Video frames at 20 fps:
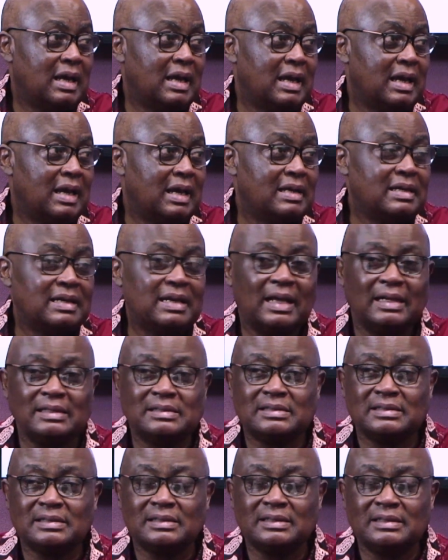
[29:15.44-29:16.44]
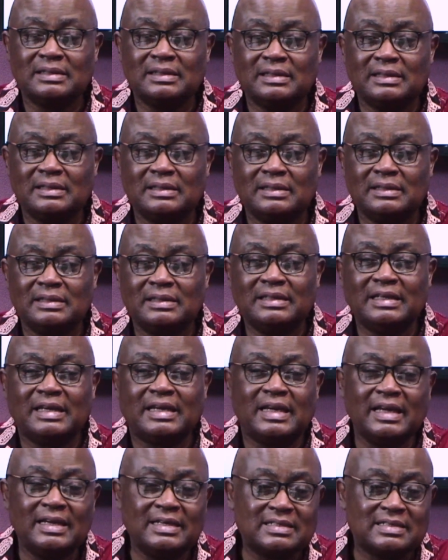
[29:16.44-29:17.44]
And that in
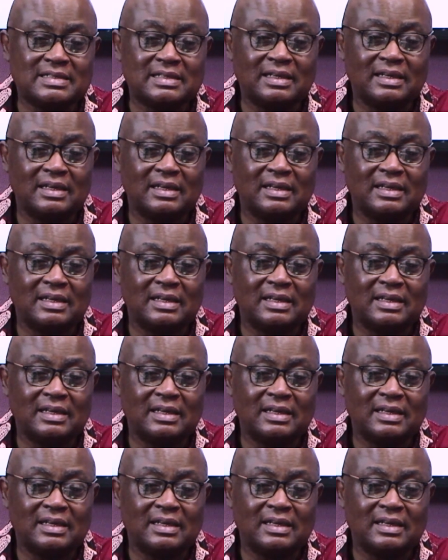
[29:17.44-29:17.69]
case